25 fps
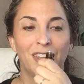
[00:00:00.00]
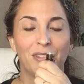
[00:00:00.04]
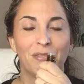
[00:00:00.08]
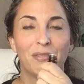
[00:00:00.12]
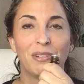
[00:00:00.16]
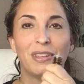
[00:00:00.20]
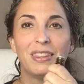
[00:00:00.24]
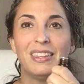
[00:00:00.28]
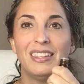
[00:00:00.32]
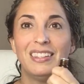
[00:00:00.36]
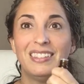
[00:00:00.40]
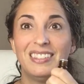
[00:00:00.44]

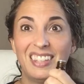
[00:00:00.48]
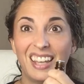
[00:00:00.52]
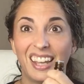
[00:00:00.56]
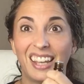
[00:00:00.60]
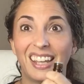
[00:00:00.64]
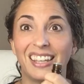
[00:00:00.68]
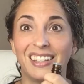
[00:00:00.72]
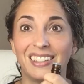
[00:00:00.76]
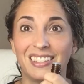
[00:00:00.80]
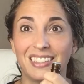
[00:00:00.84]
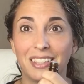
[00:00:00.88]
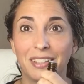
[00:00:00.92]
within
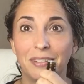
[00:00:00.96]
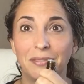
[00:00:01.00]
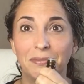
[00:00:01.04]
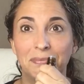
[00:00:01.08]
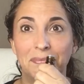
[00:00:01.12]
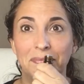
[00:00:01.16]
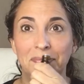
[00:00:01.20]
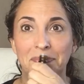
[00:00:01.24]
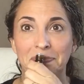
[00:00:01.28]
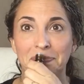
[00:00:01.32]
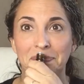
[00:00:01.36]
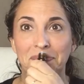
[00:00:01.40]
seconds.
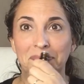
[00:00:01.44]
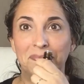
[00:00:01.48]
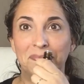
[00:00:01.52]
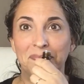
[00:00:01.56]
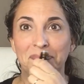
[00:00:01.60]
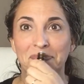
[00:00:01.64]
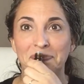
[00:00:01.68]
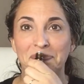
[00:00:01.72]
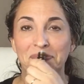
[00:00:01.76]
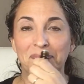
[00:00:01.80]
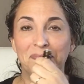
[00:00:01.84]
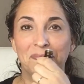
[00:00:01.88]

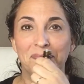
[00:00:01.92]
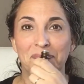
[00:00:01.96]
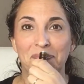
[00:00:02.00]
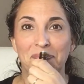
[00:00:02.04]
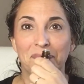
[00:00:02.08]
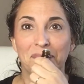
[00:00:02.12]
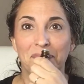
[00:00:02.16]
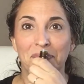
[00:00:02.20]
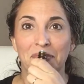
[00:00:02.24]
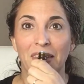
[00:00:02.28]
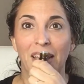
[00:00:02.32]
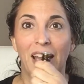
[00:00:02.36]

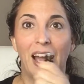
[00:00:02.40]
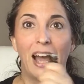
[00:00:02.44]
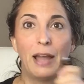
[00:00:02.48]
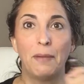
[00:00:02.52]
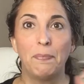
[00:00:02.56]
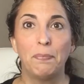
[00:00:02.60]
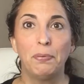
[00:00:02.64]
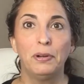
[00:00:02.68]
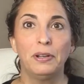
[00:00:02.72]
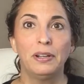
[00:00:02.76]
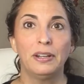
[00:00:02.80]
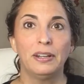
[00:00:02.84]
I
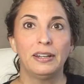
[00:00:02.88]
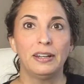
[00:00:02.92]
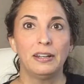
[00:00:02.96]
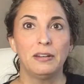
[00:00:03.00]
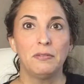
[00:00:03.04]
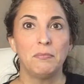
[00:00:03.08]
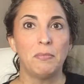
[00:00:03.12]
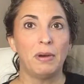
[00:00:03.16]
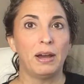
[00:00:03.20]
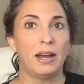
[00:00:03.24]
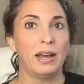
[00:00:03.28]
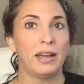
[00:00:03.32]
put it
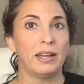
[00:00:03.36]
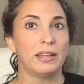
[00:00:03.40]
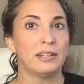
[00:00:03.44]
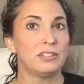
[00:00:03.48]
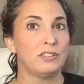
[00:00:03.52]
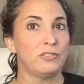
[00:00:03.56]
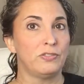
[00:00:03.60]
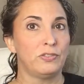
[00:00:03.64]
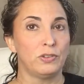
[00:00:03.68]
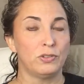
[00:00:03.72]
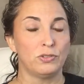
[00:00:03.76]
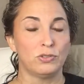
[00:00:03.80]
in my
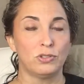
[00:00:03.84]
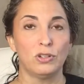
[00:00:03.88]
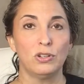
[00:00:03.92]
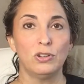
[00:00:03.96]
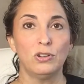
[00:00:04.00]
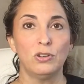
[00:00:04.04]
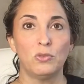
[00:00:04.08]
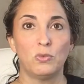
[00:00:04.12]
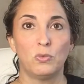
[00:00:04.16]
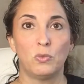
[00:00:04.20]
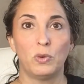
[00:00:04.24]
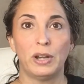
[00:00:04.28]

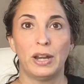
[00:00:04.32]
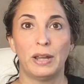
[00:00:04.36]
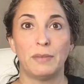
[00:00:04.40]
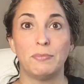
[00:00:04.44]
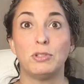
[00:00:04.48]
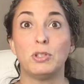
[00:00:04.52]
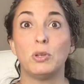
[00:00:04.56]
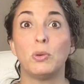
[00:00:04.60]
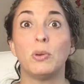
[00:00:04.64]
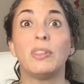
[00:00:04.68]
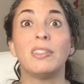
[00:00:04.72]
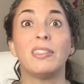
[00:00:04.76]
diffuser when I'm
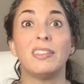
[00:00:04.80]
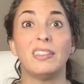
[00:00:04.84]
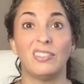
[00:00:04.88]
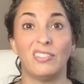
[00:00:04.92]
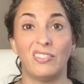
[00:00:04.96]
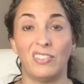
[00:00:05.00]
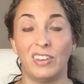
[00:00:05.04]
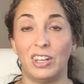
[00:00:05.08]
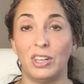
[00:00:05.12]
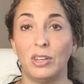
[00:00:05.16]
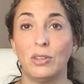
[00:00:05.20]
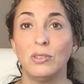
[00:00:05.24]
doing these
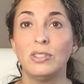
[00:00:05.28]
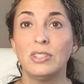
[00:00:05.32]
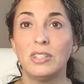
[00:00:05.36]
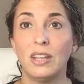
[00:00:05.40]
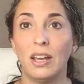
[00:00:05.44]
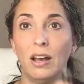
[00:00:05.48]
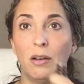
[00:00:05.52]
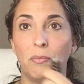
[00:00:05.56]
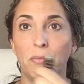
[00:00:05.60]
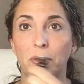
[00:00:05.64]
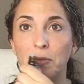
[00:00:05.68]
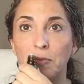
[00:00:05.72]
videos to
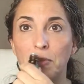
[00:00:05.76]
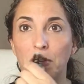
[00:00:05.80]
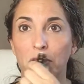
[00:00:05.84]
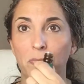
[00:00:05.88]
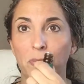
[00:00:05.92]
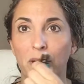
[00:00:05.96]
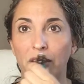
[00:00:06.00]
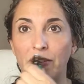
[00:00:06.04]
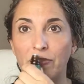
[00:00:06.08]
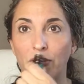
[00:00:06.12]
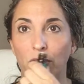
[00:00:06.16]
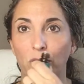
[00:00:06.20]
help me with
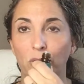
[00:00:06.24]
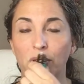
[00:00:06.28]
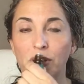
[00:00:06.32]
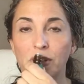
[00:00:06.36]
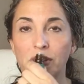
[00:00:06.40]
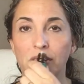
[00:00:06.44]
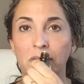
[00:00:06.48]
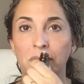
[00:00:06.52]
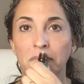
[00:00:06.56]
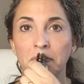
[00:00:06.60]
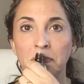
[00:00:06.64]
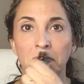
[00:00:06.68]
my
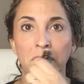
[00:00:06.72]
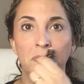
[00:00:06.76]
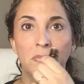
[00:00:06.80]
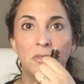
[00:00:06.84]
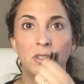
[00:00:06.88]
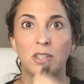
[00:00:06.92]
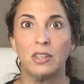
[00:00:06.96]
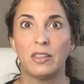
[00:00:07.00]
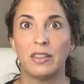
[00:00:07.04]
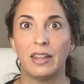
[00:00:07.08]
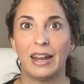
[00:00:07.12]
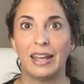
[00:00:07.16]
focus
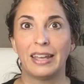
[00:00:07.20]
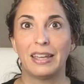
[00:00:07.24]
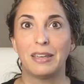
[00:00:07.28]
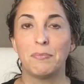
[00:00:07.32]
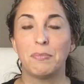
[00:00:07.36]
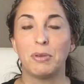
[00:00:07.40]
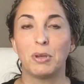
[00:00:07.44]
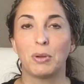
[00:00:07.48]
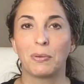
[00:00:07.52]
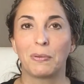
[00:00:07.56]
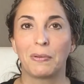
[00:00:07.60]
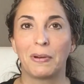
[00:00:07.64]
so that I can
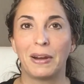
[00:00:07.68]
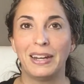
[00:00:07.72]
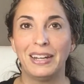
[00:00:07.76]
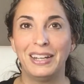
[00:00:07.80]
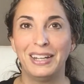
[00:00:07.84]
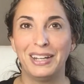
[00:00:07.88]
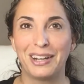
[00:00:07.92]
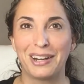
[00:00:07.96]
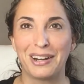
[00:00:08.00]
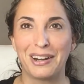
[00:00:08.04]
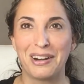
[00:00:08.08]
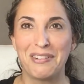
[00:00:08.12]
be right
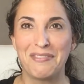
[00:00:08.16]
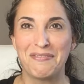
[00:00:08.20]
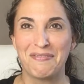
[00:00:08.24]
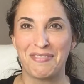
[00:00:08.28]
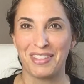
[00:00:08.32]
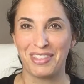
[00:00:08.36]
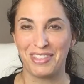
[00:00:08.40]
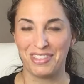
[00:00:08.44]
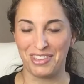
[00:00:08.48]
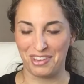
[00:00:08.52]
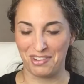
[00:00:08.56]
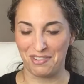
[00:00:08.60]
here
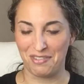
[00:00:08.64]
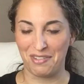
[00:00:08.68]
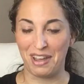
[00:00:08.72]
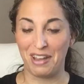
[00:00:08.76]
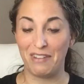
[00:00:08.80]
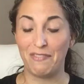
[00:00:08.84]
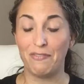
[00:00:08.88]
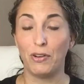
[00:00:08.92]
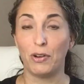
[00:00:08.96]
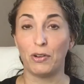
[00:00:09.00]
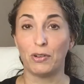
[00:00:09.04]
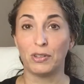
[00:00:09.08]
with you
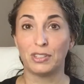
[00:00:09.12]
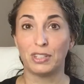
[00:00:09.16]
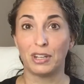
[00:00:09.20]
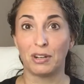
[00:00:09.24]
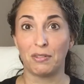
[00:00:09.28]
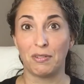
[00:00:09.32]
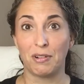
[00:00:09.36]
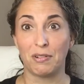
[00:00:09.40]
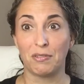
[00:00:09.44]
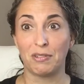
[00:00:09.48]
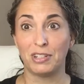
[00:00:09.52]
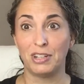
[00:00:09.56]
and focus
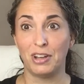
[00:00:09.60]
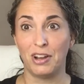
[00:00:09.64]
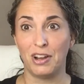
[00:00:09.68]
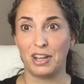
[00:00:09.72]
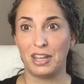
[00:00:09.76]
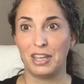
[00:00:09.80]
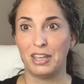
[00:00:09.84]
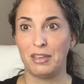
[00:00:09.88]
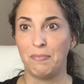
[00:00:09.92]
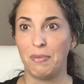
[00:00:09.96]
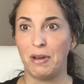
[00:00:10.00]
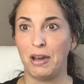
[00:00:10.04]
on what we're
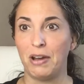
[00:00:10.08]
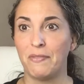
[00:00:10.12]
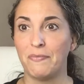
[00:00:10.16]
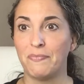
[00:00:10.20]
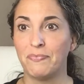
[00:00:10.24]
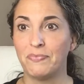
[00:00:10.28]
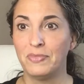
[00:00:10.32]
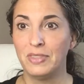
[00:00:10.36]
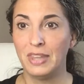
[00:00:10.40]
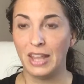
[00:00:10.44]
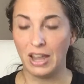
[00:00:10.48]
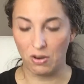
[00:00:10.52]
talking about.
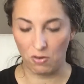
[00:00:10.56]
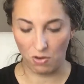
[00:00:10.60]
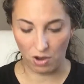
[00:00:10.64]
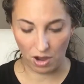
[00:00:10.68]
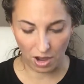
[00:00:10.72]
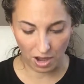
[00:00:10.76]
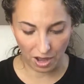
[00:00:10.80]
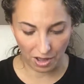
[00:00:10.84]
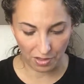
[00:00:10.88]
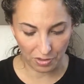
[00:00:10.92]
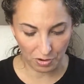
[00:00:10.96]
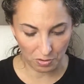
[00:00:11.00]
Now,
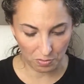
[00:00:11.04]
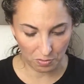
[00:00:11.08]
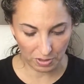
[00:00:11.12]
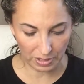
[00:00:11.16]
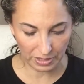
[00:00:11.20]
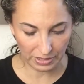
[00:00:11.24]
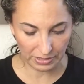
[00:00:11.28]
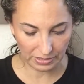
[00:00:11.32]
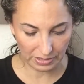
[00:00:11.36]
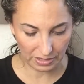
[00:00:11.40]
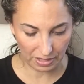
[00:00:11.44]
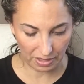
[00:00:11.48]
other
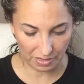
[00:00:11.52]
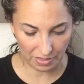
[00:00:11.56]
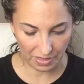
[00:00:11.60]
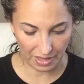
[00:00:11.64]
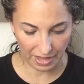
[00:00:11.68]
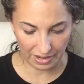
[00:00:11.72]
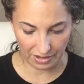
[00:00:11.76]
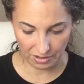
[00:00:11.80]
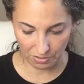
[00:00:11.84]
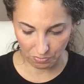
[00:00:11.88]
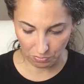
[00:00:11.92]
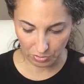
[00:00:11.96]
ones
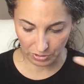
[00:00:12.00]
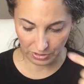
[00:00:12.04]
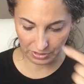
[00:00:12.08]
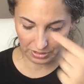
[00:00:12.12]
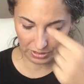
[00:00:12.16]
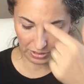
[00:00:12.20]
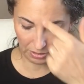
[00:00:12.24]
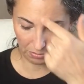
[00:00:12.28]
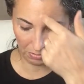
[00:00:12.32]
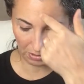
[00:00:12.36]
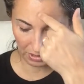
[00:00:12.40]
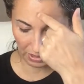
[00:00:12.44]
that will
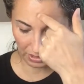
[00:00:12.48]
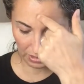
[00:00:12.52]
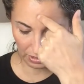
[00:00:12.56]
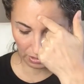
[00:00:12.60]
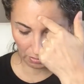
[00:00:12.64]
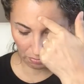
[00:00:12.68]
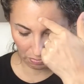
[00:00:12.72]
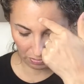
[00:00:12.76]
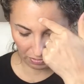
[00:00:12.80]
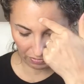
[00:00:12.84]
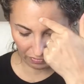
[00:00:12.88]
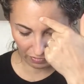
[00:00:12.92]
stimulate
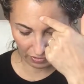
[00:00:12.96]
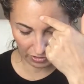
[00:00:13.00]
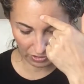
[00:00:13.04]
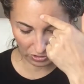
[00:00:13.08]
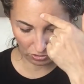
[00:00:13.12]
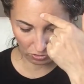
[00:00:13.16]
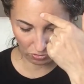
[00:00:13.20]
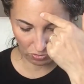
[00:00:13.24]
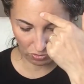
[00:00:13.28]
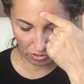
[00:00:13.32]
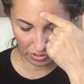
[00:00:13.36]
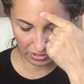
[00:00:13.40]
the
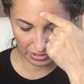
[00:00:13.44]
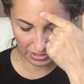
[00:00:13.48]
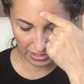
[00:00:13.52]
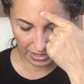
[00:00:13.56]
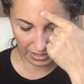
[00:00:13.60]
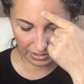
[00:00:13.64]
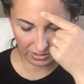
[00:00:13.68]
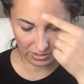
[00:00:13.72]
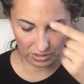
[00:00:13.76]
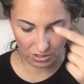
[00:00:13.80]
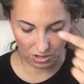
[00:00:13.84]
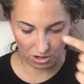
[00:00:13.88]
prefrontal
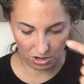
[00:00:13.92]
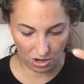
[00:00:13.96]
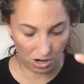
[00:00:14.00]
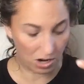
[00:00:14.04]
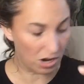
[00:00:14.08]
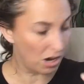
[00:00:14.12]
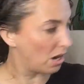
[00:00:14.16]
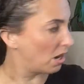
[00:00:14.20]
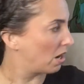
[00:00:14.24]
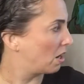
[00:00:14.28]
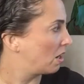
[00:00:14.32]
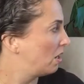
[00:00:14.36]
cortex
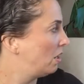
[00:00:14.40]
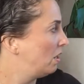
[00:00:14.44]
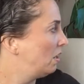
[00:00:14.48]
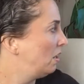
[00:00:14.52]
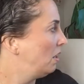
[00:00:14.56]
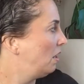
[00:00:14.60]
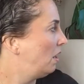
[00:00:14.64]
are